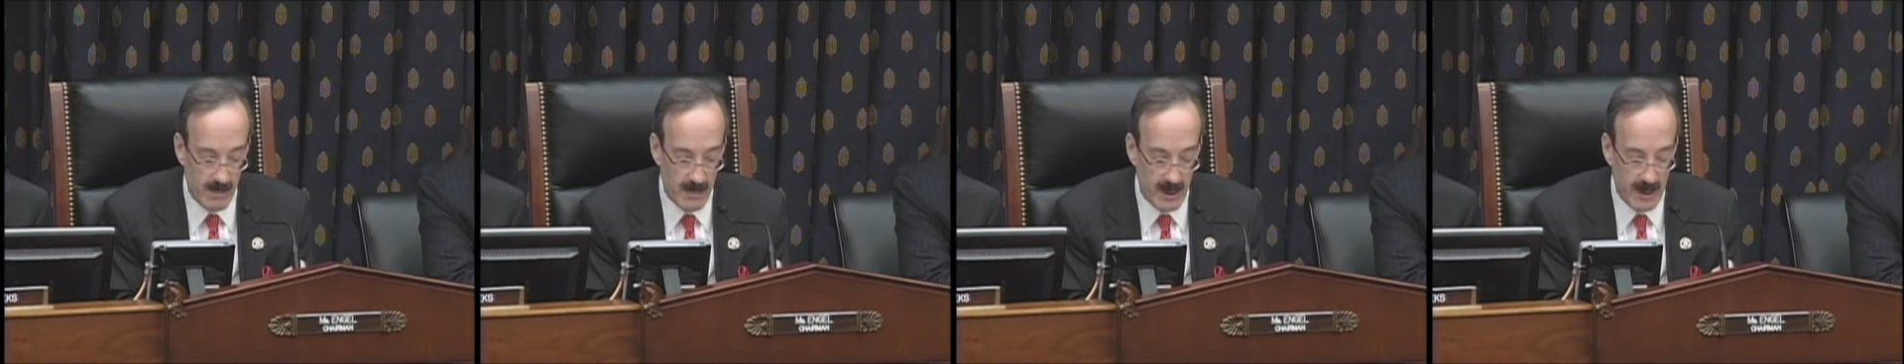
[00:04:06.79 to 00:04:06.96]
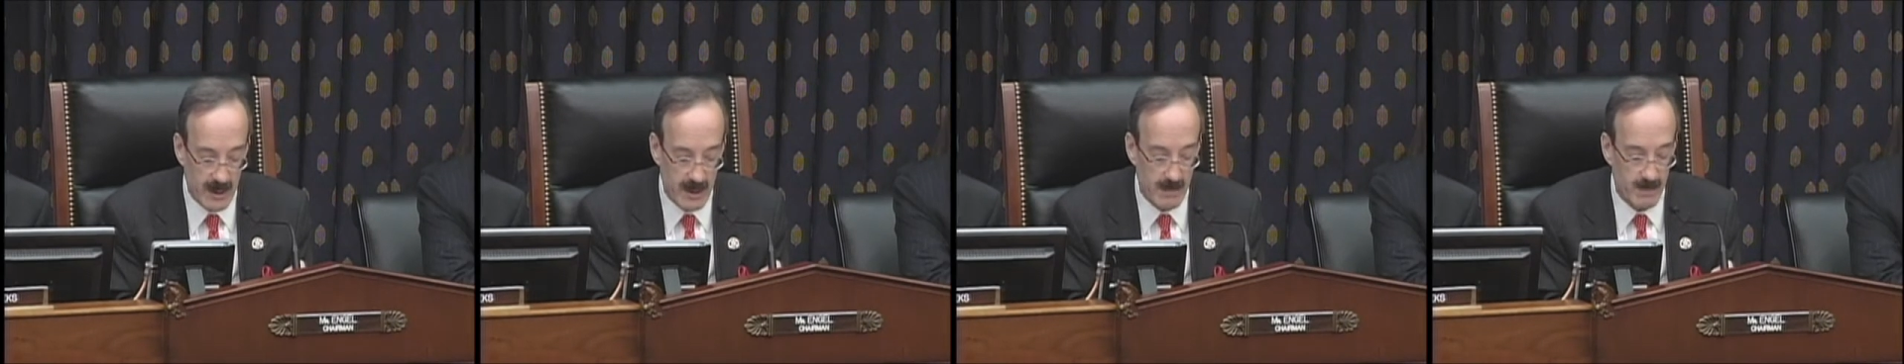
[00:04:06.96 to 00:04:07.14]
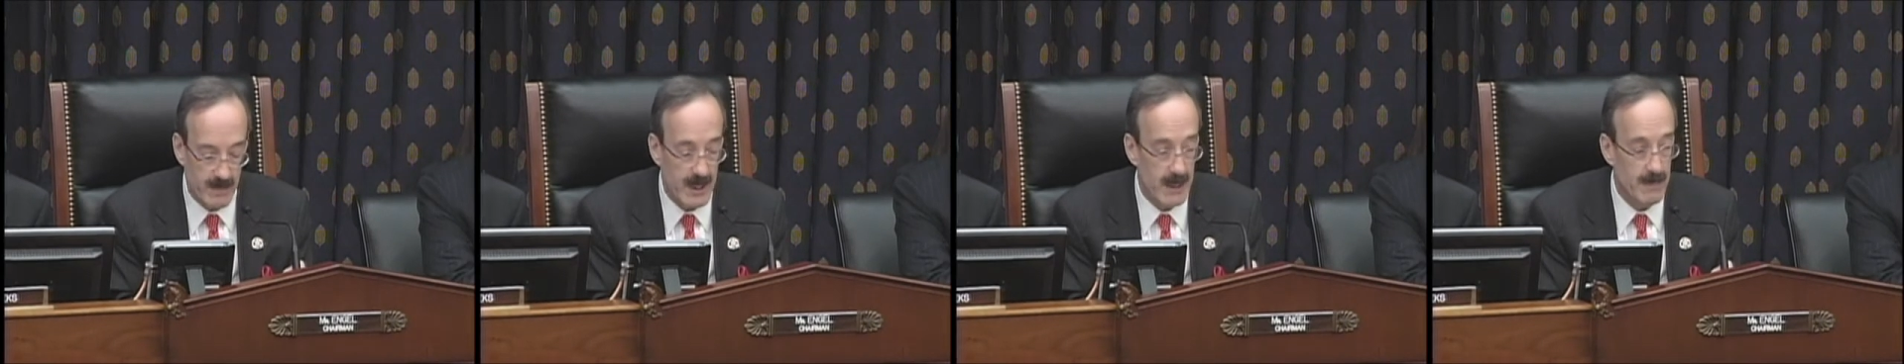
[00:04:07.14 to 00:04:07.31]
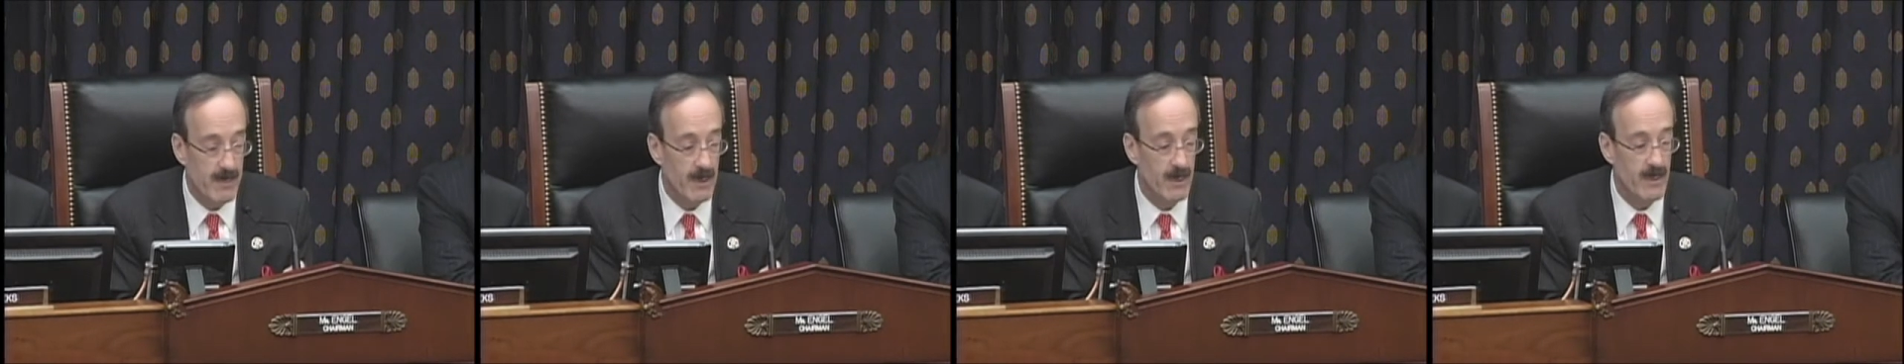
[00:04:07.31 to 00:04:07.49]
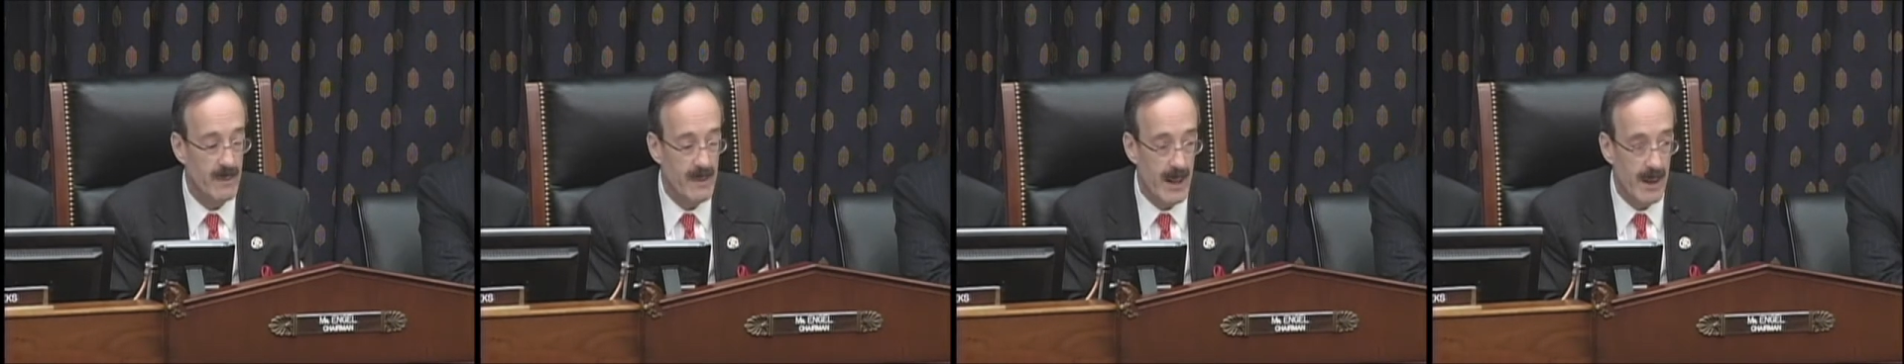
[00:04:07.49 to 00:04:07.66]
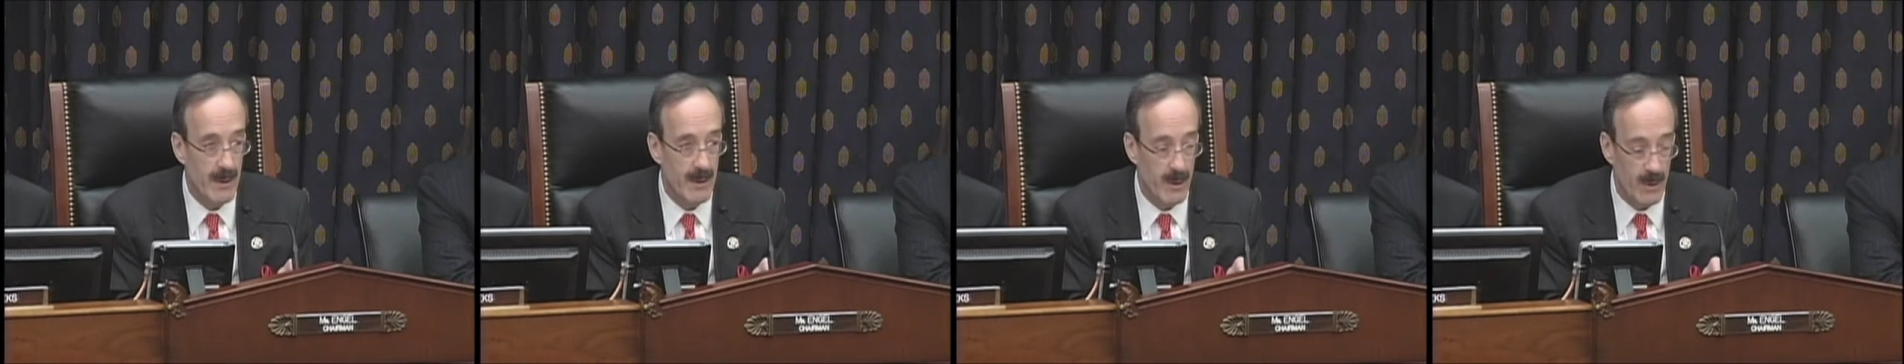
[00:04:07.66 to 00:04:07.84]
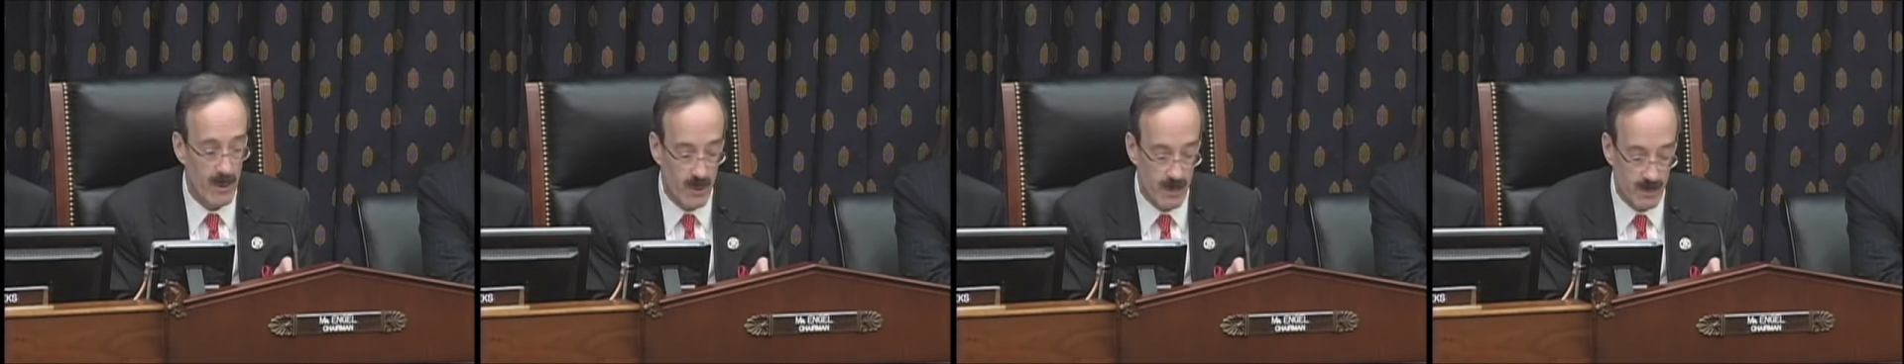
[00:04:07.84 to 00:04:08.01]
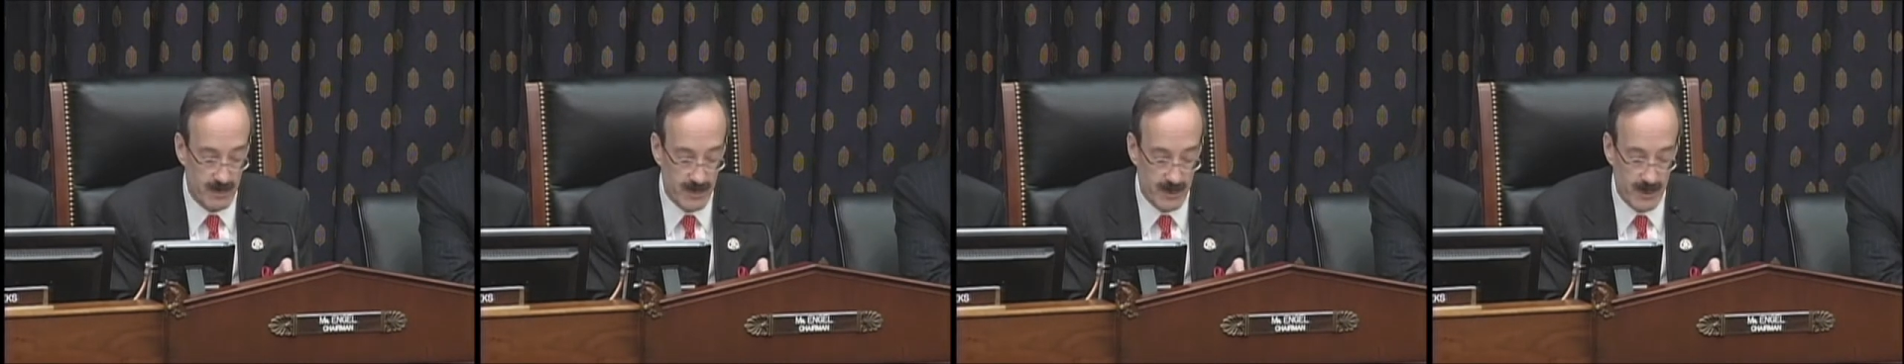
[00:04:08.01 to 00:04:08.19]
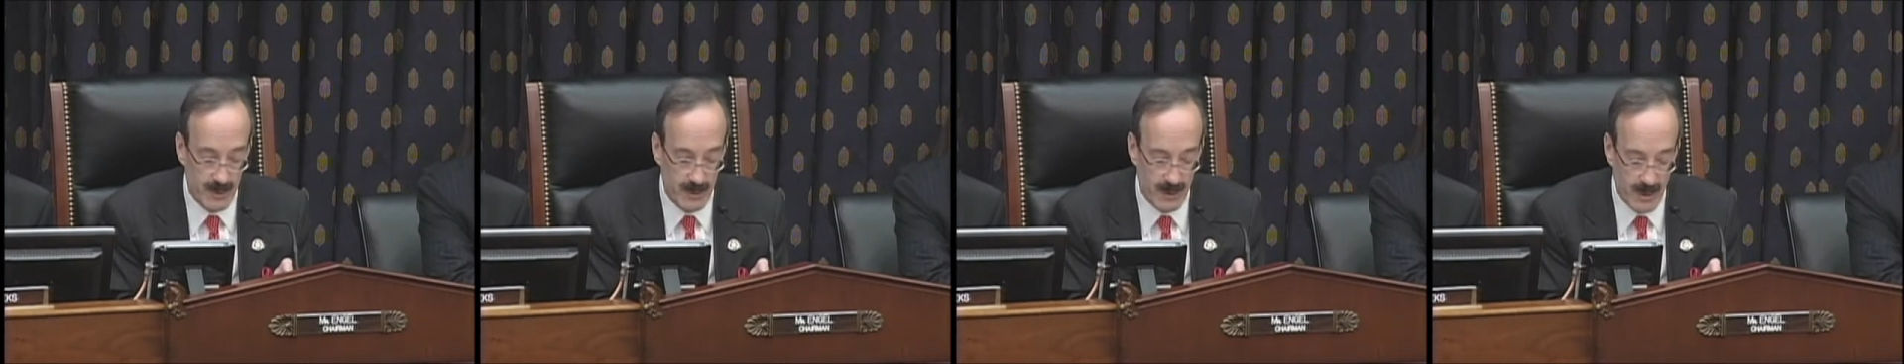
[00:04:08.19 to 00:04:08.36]
million people without
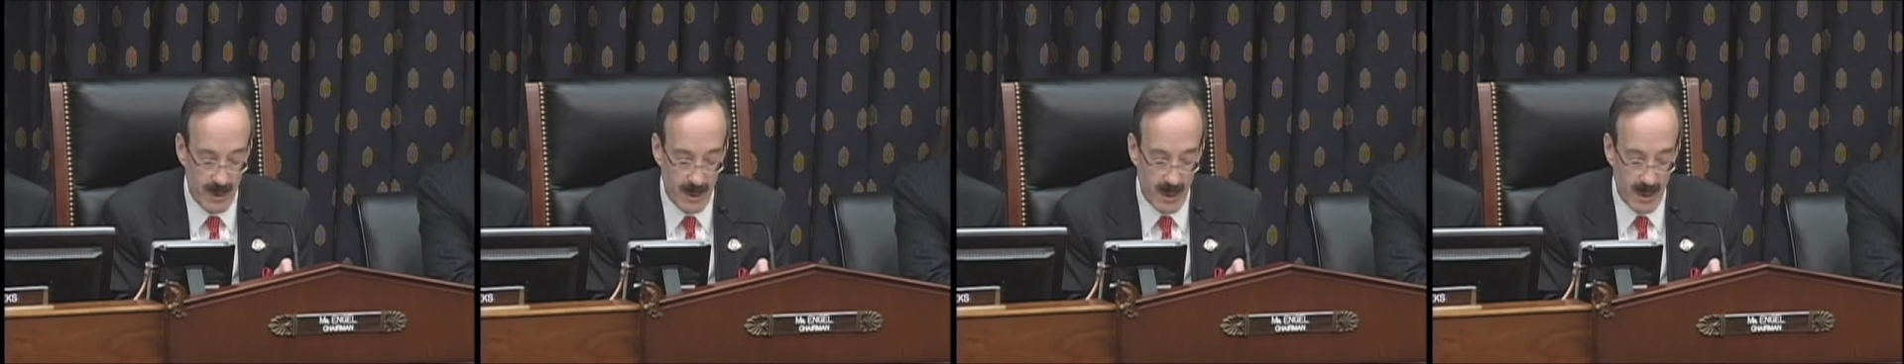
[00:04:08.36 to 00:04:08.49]
homes.